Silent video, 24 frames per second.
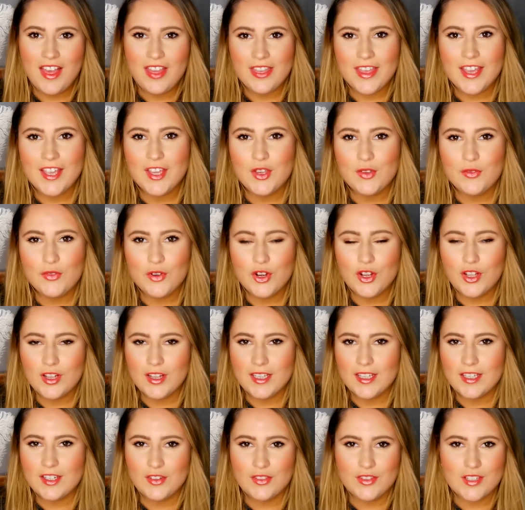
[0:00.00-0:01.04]
Thank you for
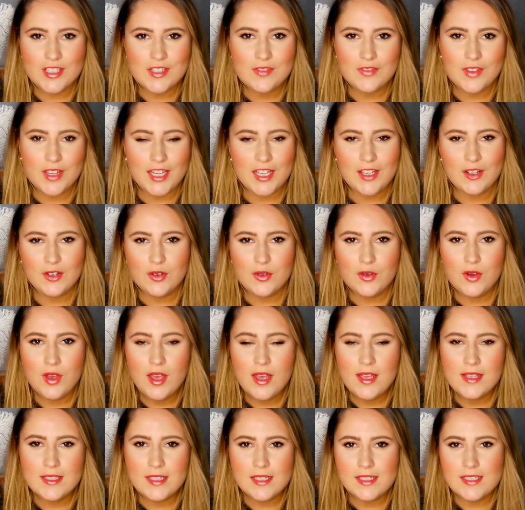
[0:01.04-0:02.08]
clicking on this video.
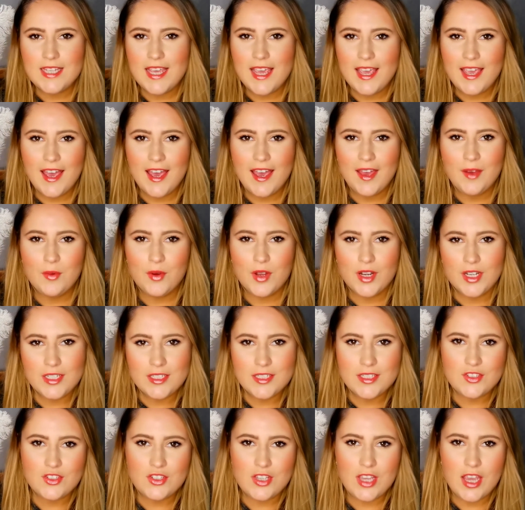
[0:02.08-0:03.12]
Today I wanted
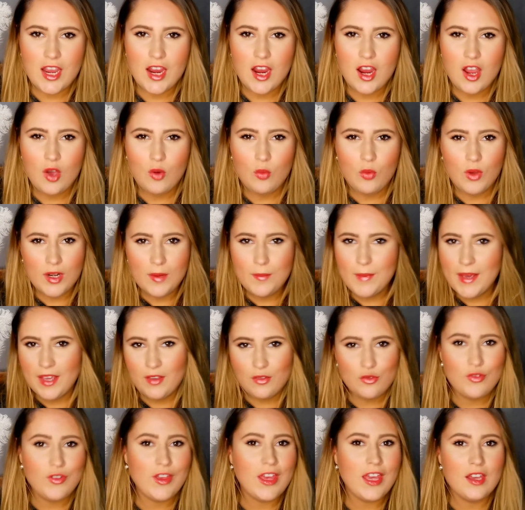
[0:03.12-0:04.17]
to share one of my
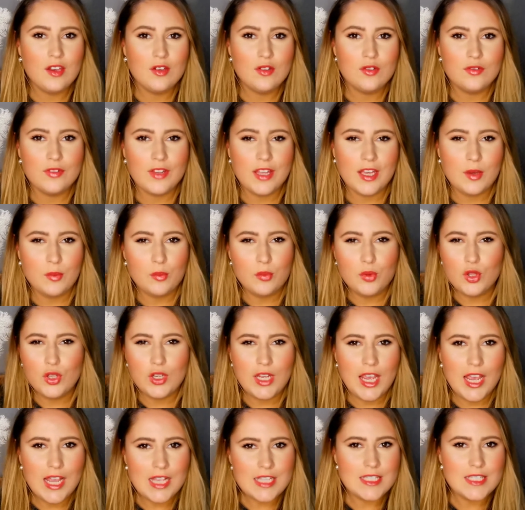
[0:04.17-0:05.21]
fave
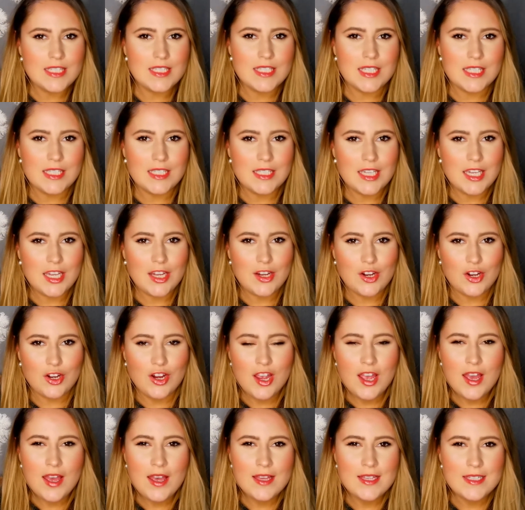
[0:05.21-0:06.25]
beauty and skincare
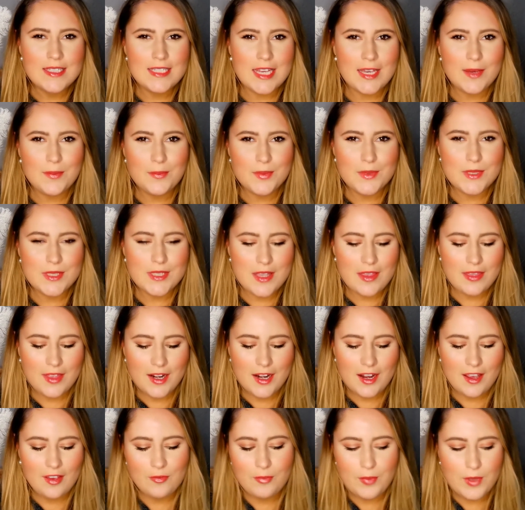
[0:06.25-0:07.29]
tips that
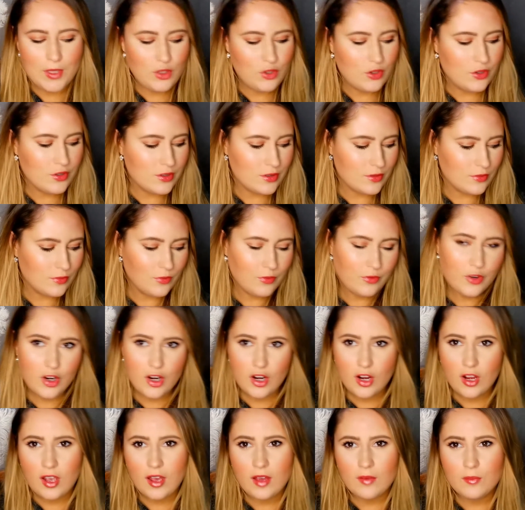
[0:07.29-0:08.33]
I've been using
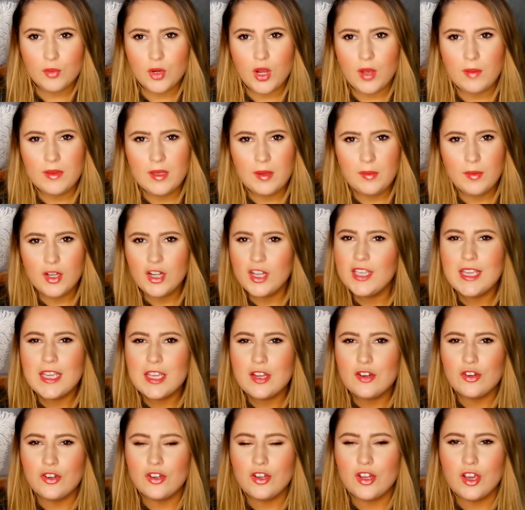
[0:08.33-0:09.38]
for probably about a
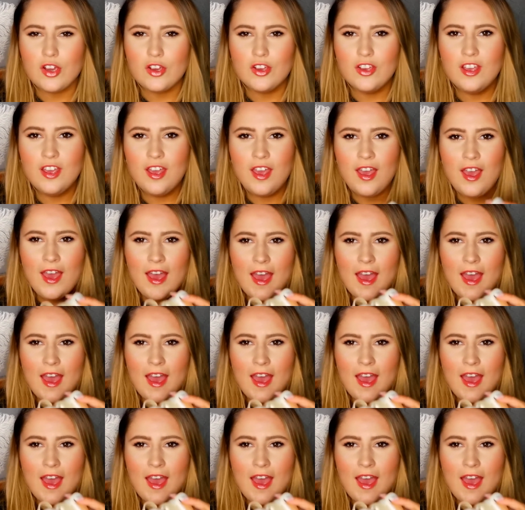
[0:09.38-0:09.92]
year now.